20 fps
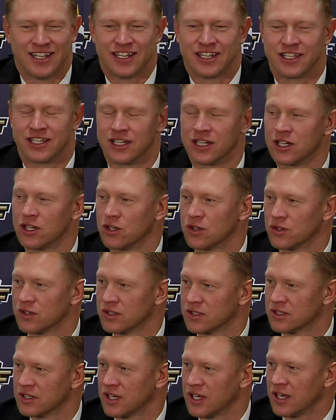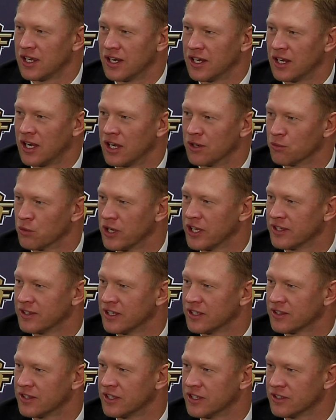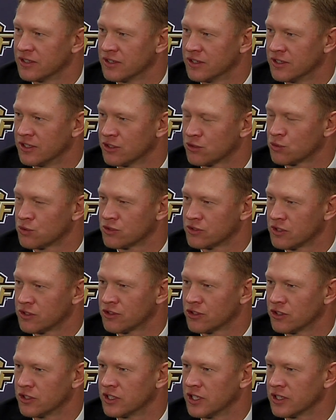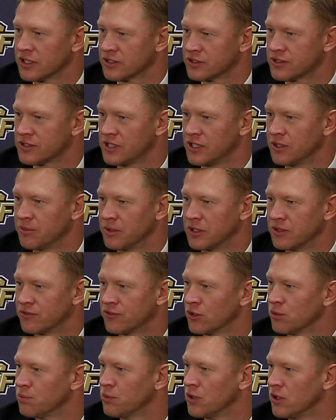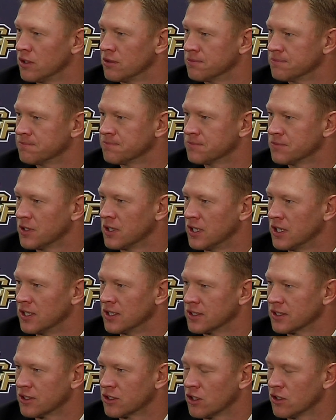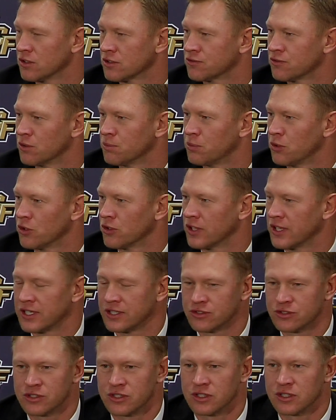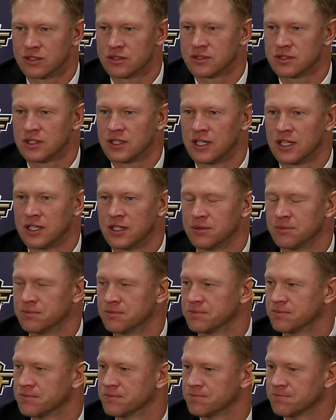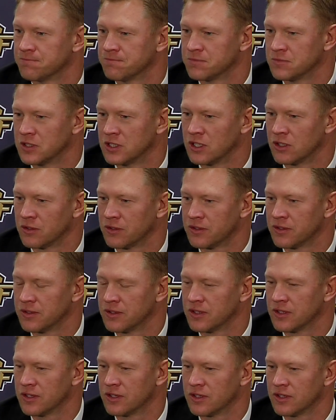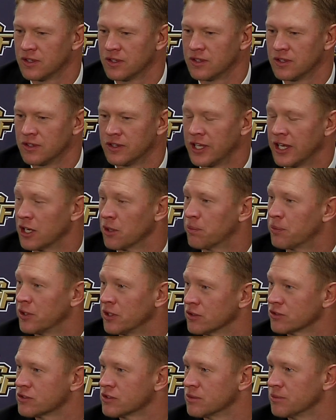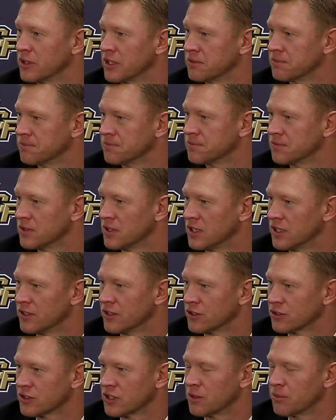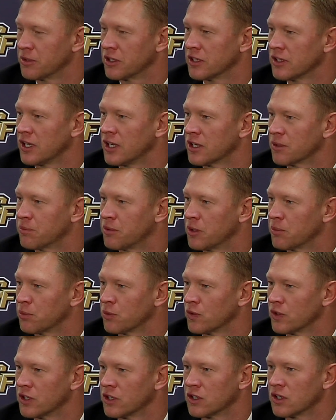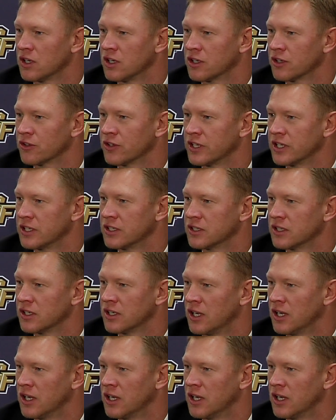You know, I read that this was the third youngest team in football, in college football last year. You know, that appeals to me. There's going to be a lot of people that are hungry